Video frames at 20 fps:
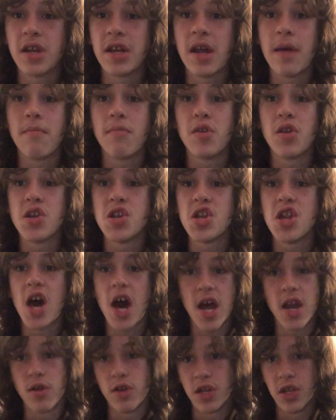and I'm
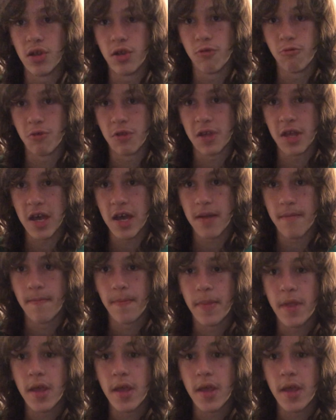not dealing with that.